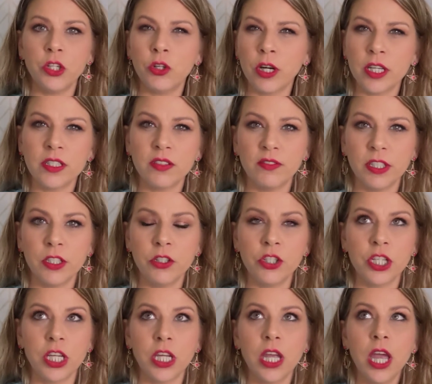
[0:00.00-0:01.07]
aggressive
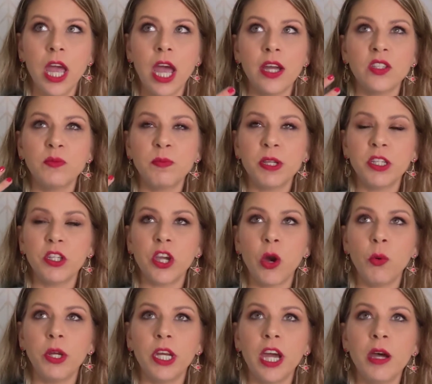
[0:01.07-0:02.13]
energy has been
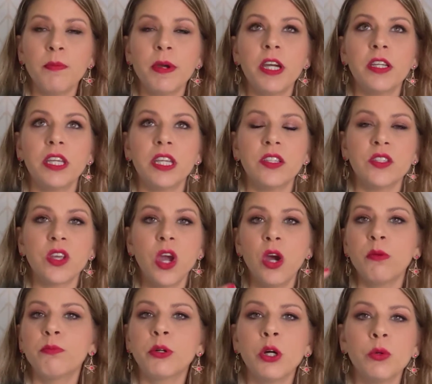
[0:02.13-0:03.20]
going up against
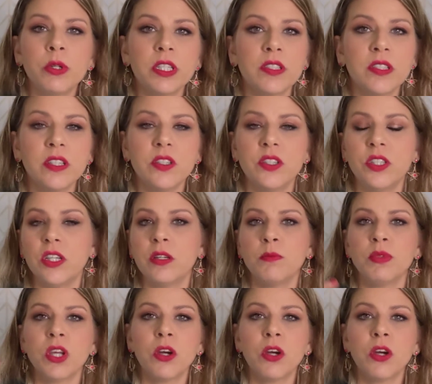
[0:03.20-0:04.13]
broken systems,